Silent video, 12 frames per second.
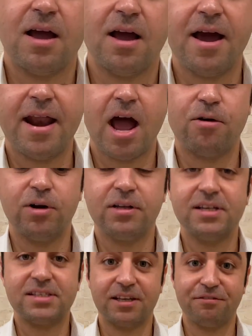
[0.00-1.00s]
And I will
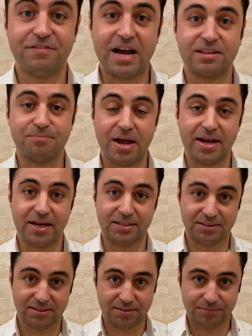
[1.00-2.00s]
disinfect my hands.